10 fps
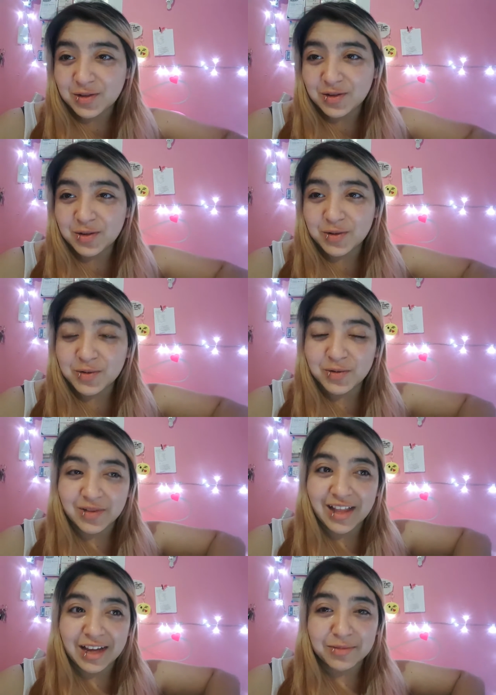do you
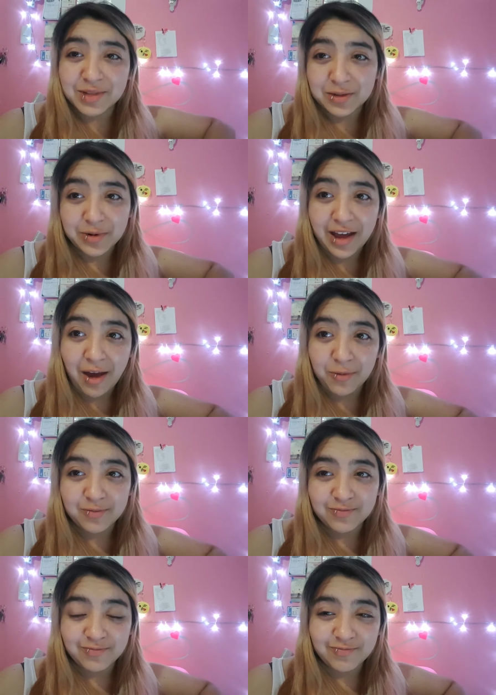like me the way I
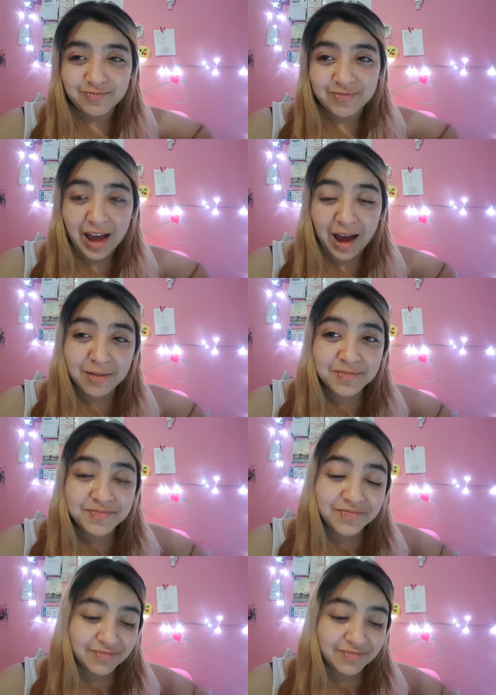am?